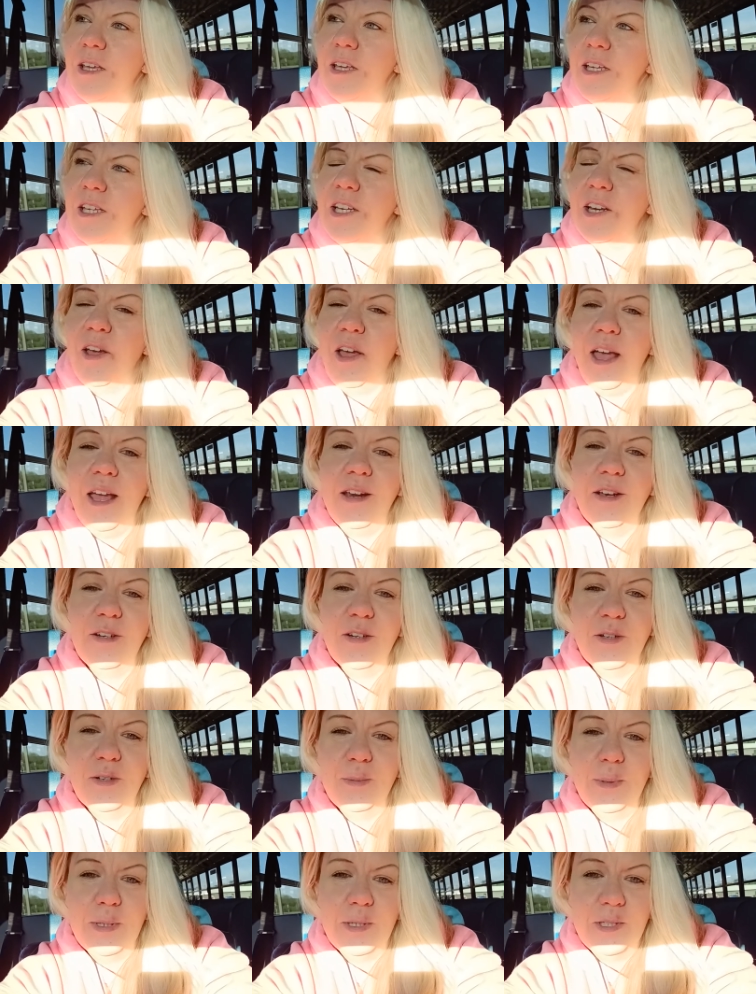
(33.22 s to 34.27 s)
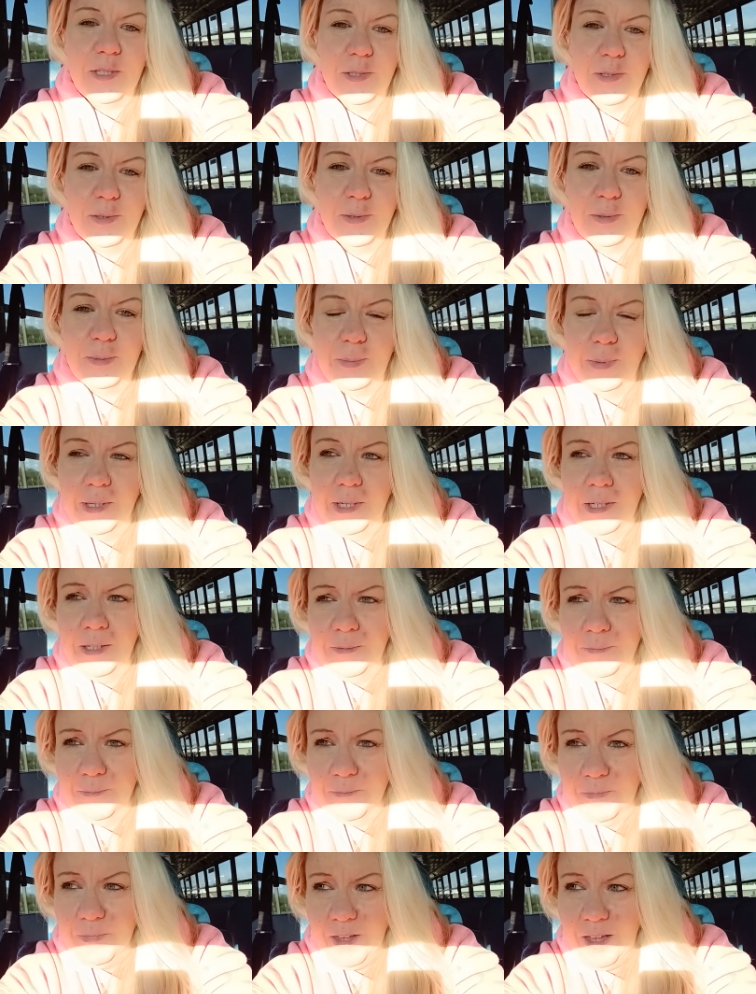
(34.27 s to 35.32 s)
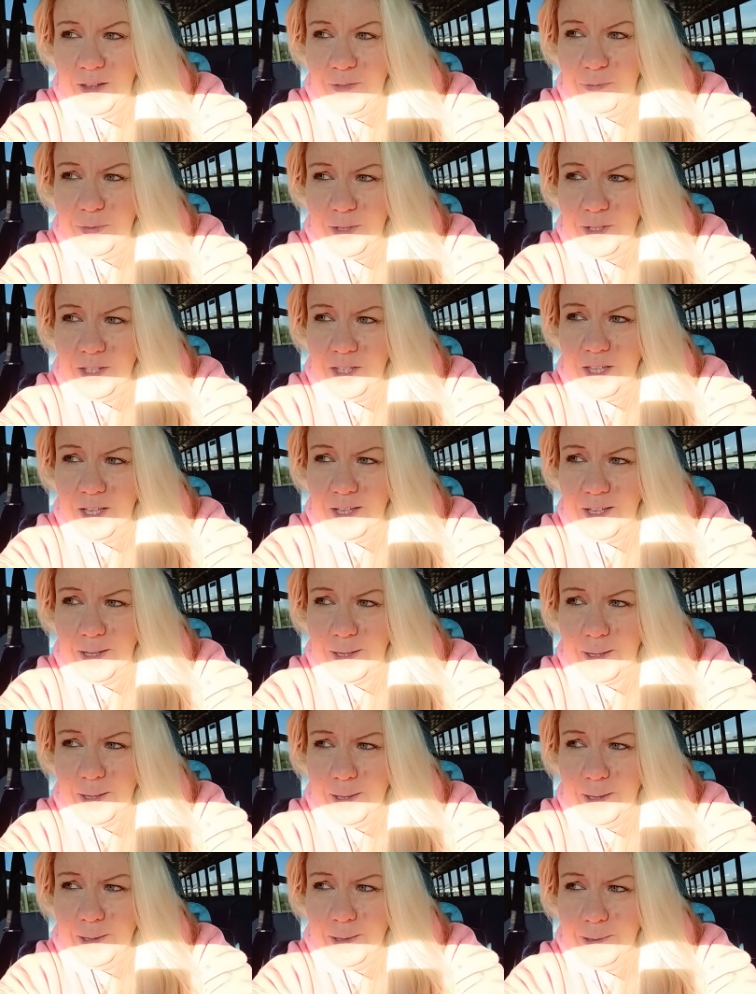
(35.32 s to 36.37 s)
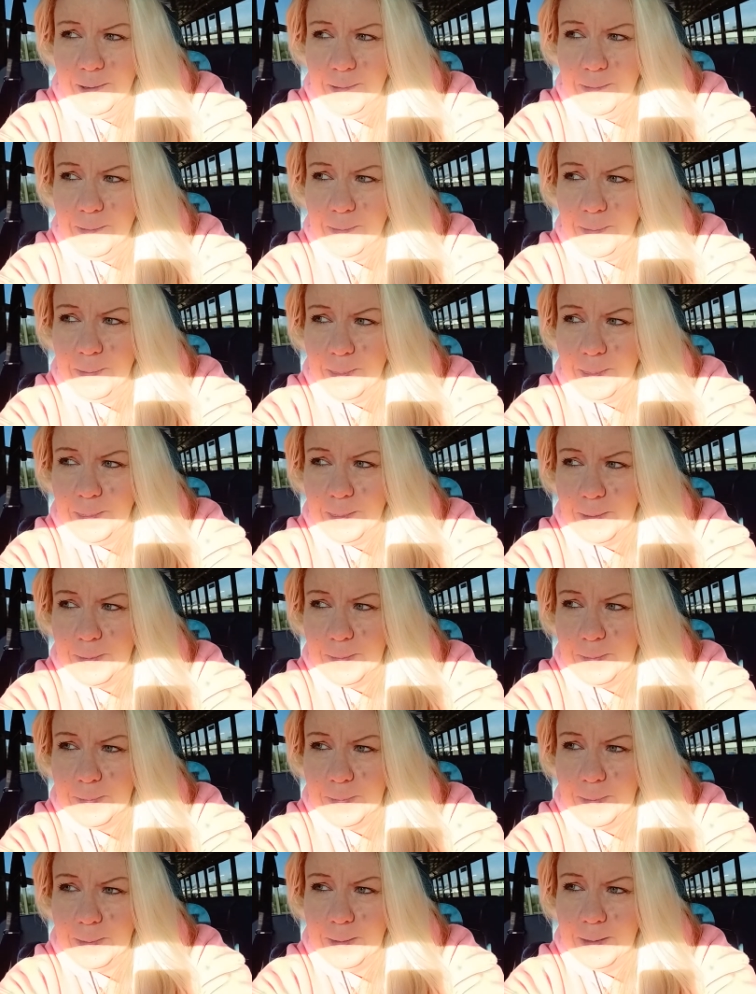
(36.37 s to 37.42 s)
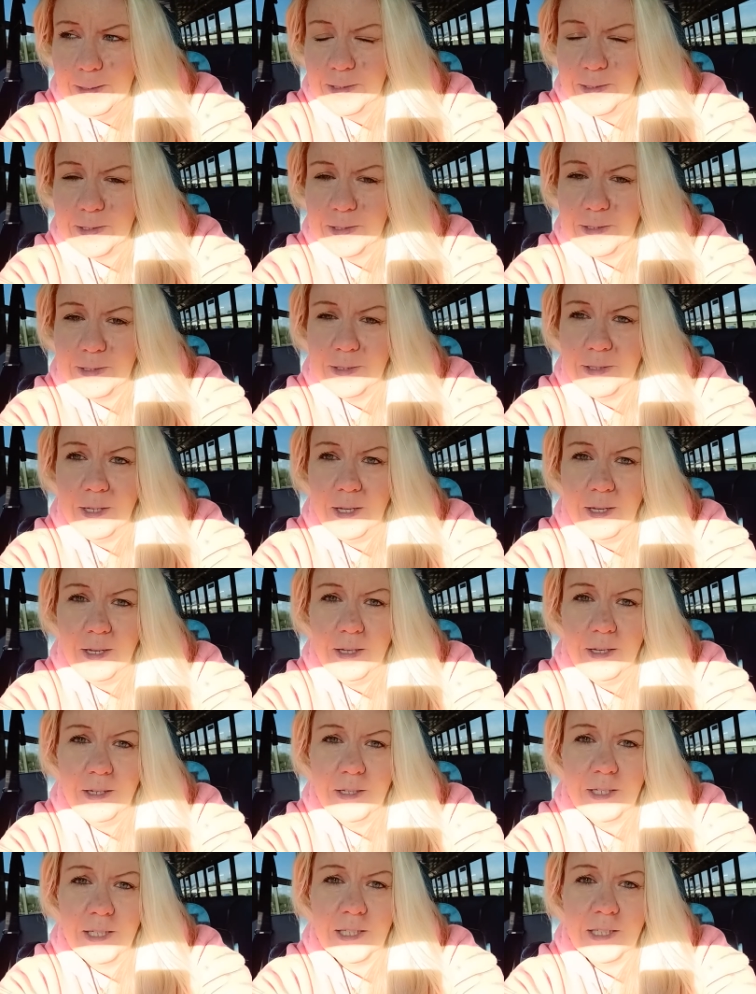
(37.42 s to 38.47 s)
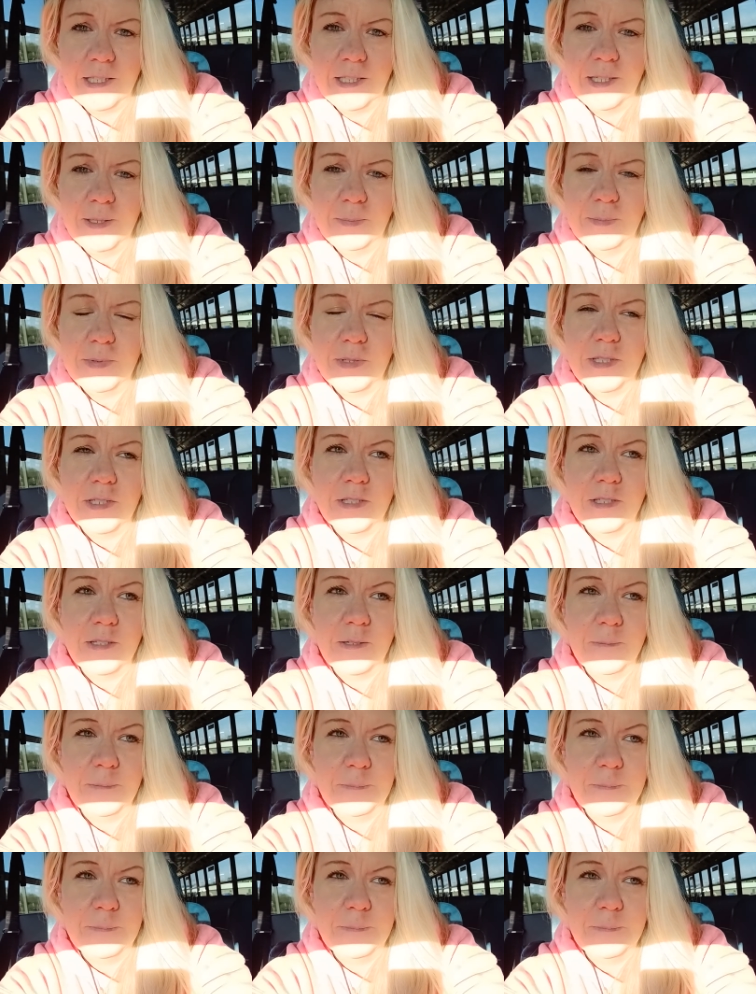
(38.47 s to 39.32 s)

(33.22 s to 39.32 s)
you know, I don't know about you, but I feel like uh, this uh, eclipse